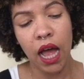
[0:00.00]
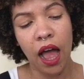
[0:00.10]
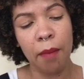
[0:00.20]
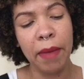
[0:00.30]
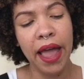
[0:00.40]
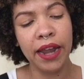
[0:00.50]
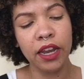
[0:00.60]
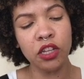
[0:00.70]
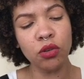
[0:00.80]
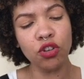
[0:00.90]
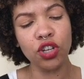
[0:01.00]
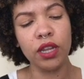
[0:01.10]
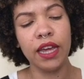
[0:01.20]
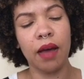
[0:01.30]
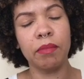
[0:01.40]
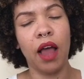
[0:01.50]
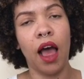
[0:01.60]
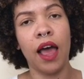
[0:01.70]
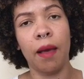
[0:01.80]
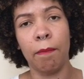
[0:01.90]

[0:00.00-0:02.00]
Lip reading: And usually I'm not a